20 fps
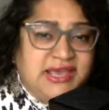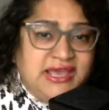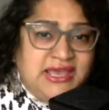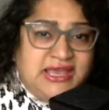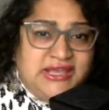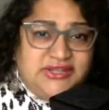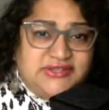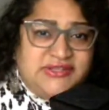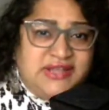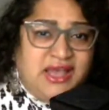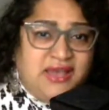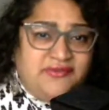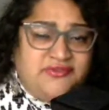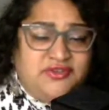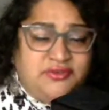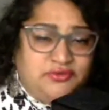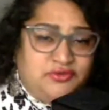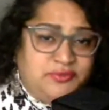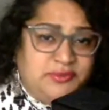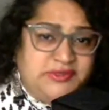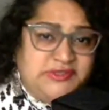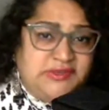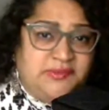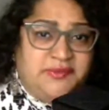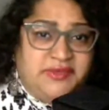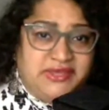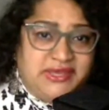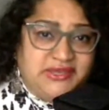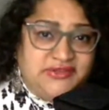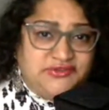It doesn't have to be
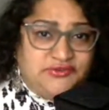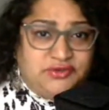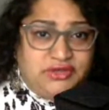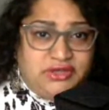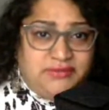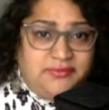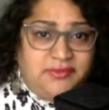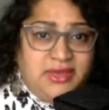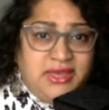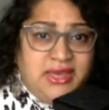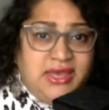something extreme.